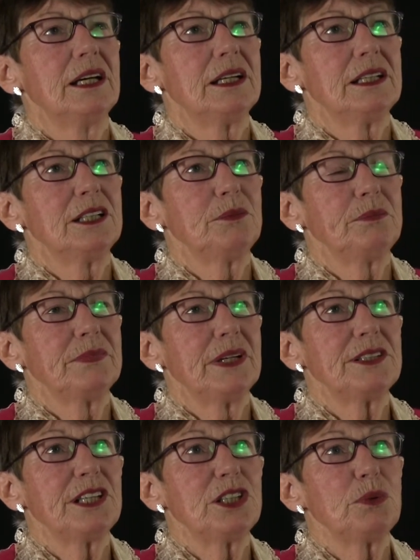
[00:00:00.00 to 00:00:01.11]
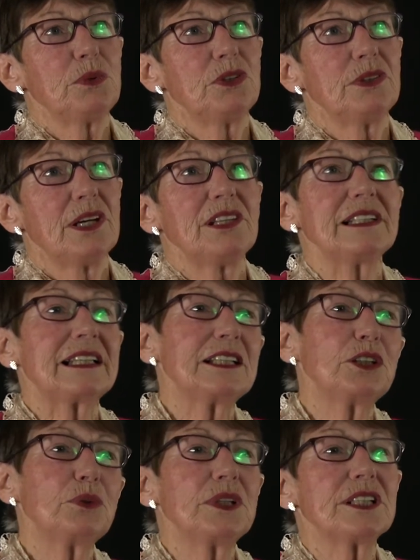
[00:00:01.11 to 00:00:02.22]
And then there were other little
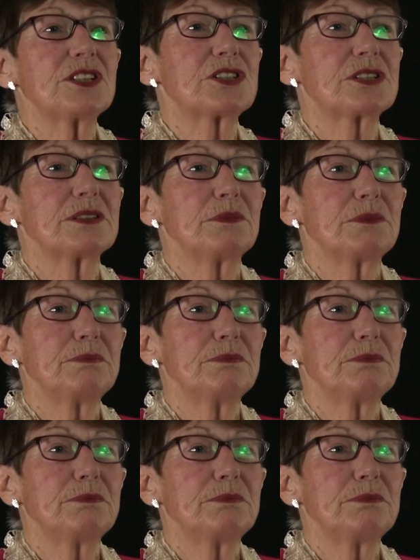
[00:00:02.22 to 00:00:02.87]
units